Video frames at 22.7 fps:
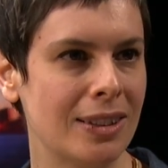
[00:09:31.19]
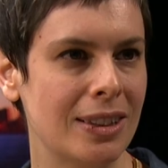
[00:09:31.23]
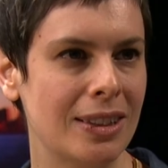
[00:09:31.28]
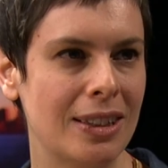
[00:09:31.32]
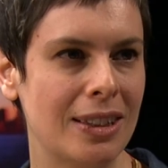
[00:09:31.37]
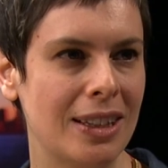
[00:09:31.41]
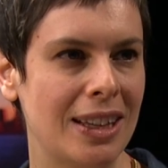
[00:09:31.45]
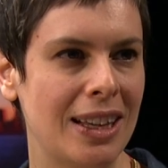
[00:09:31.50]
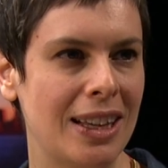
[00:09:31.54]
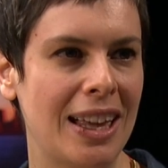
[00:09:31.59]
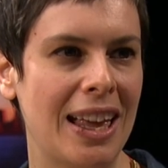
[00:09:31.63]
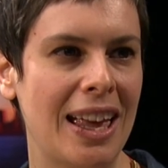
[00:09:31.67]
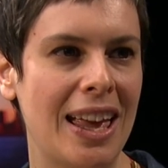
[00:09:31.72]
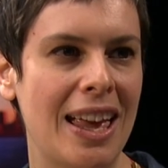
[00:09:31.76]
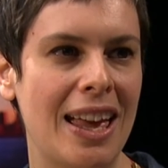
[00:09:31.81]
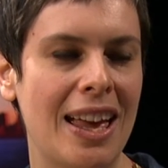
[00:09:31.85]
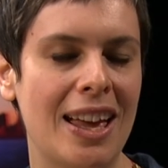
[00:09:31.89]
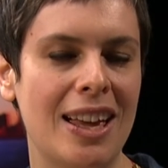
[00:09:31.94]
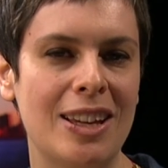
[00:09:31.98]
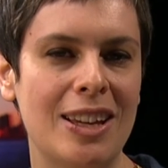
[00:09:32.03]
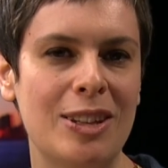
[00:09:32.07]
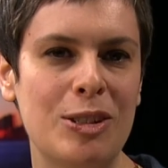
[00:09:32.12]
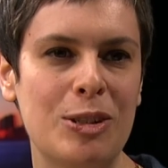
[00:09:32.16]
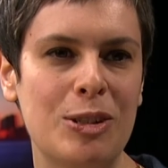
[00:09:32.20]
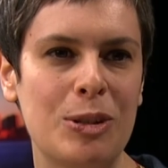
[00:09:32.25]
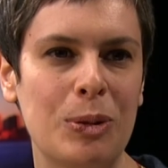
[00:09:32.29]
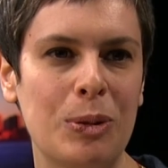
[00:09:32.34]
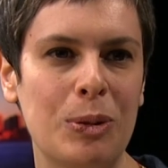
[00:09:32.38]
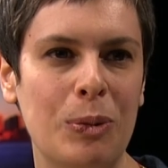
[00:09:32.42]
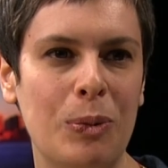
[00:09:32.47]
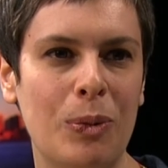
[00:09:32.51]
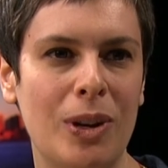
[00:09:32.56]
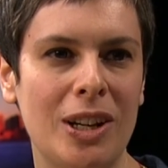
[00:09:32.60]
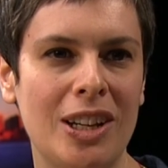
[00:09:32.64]
Mm-hmm. And
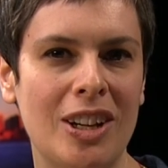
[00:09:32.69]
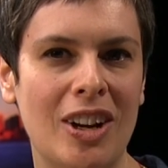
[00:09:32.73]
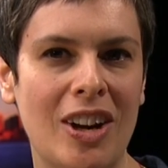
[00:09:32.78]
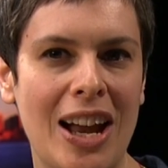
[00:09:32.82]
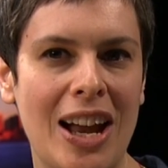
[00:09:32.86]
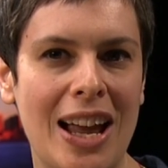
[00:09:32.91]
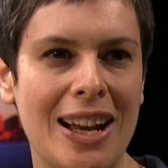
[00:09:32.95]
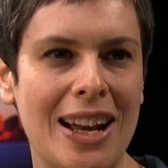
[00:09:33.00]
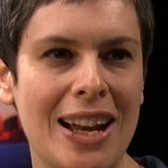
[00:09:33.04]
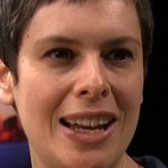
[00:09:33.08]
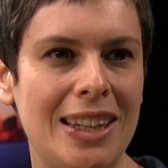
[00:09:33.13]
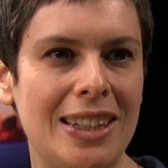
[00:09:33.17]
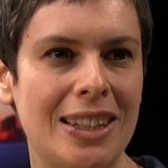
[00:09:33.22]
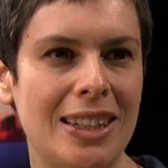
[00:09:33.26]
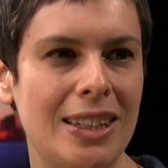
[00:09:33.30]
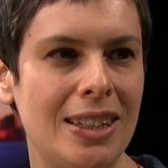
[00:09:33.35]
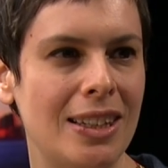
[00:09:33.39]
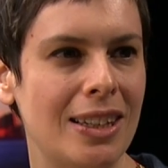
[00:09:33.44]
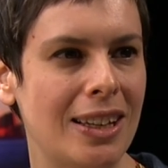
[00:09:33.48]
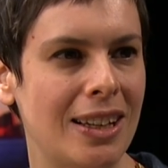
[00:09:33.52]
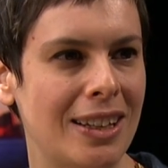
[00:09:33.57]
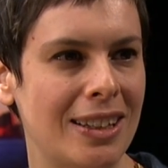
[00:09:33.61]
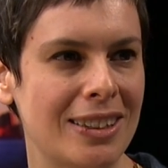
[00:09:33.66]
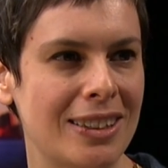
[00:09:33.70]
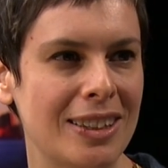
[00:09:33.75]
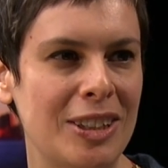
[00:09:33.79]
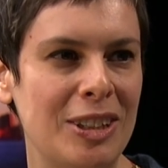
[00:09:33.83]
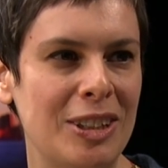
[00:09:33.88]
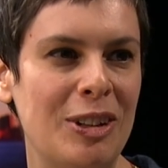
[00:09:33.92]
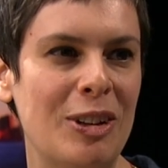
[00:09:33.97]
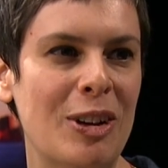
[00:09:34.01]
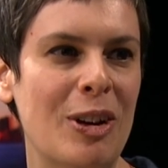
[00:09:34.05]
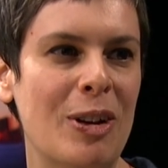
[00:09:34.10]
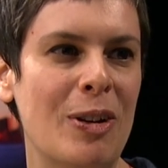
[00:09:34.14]
when you're at IKEA,
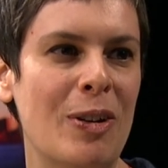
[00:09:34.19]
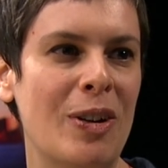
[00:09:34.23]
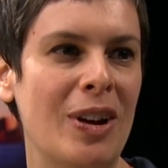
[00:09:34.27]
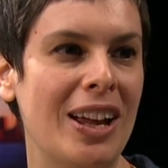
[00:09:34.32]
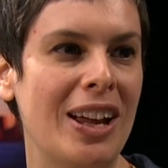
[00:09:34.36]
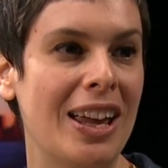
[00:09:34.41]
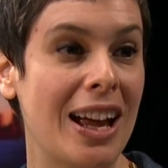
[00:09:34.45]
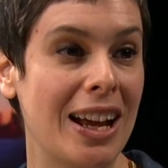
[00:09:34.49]
you know,